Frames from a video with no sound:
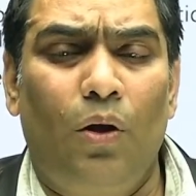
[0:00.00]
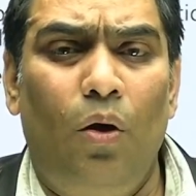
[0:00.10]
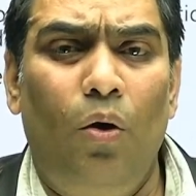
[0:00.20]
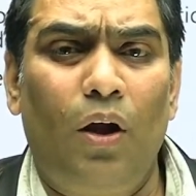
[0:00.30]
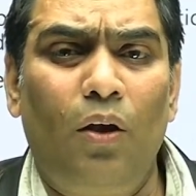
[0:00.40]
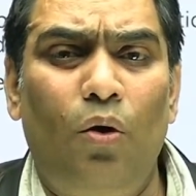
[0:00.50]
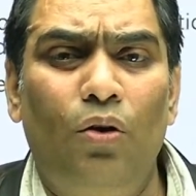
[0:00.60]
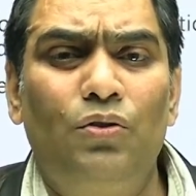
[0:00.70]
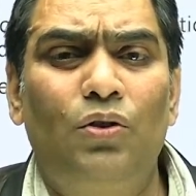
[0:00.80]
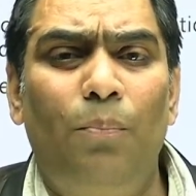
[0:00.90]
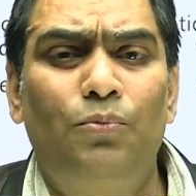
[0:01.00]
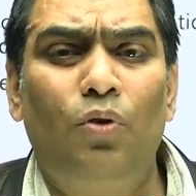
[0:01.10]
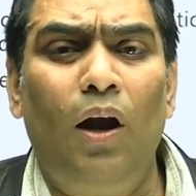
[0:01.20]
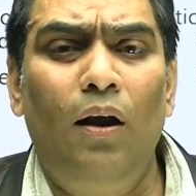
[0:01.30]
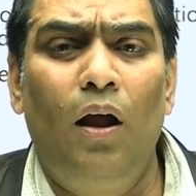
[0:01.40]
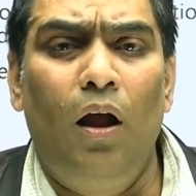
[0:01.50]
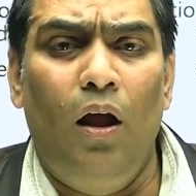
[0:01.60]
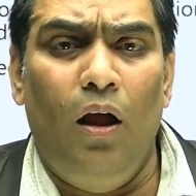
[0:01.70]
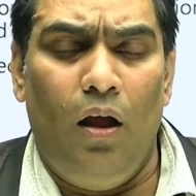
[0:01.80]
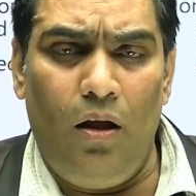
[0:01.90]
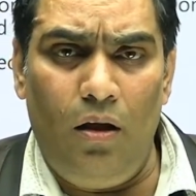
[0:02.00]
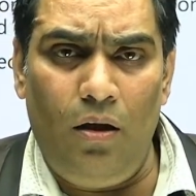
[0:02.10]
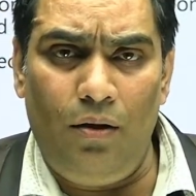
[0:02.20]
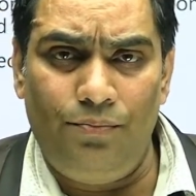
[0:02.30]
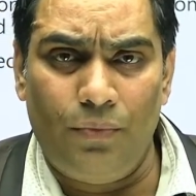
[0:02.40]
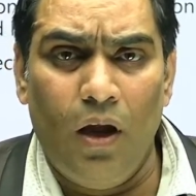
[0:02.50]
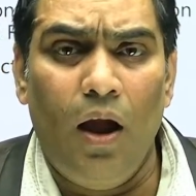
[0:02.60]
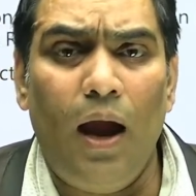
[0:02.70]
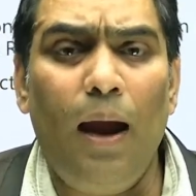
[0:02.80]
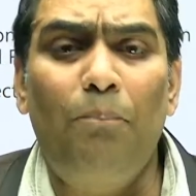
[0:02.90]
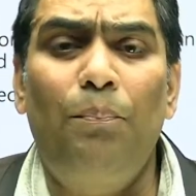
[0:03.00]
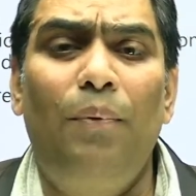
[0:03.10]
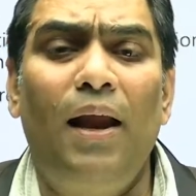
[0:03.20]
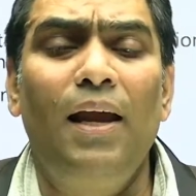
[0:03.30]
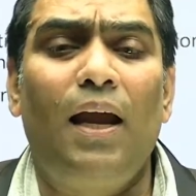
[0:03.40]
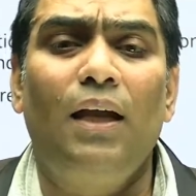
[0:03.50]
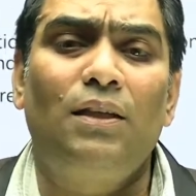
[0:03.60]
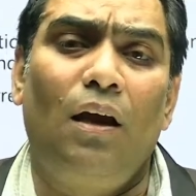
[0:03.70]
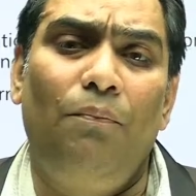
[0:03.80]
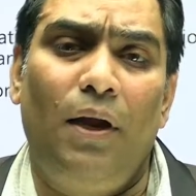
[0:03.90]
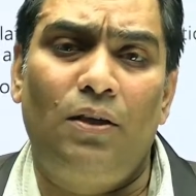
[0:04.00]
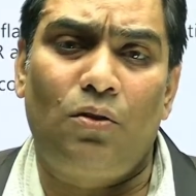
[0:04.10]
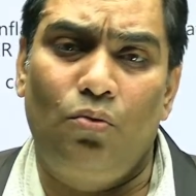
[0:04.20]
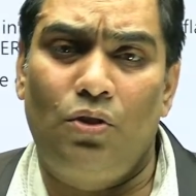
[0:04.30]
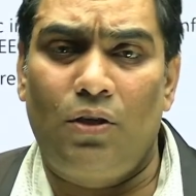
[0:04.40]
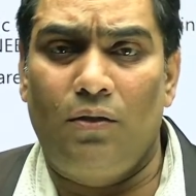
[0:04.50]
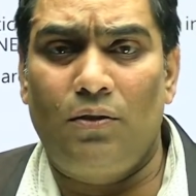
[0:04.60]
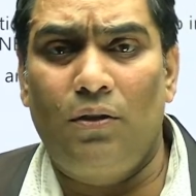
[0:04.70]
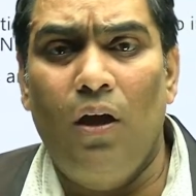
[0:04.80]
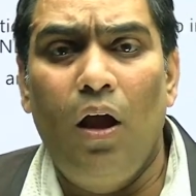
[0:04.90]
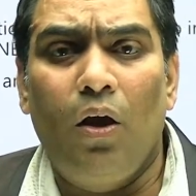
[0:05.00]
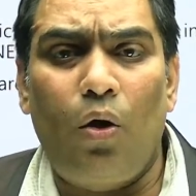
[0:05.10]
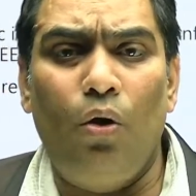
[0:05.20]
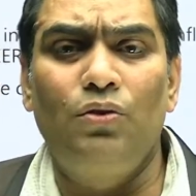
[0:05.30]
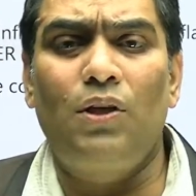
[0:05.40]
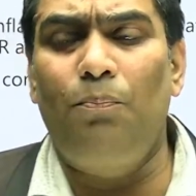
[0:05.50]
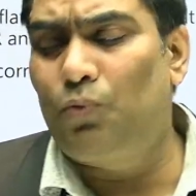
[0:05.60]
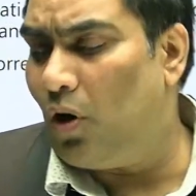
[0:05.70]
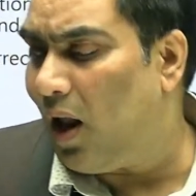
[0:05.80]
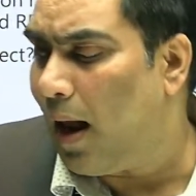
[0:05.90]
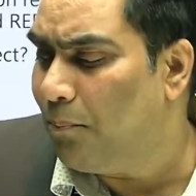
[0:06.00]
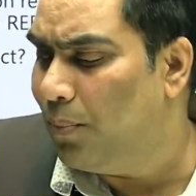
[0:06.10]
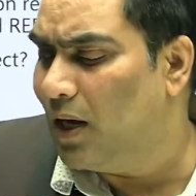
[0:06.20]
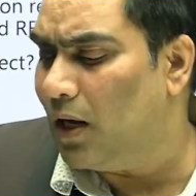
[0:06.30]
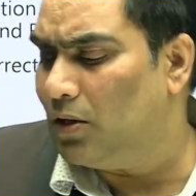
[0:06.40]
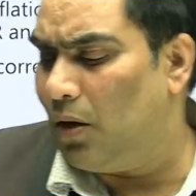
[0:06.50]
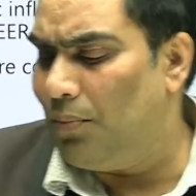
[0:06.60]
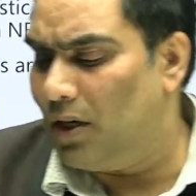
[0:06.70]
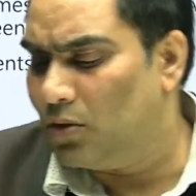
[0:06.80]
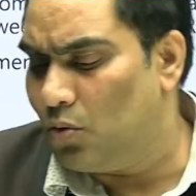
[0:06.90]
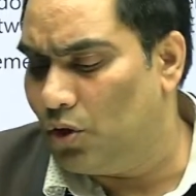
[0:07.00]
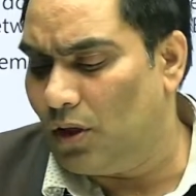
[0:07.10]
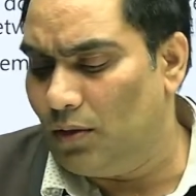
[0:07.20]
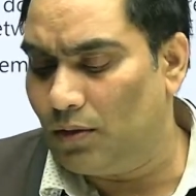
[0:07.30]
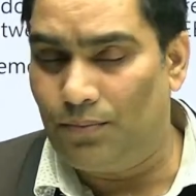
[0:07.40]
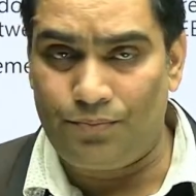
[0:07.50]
Okay, conceptual application based questions. Conceptual application based questions.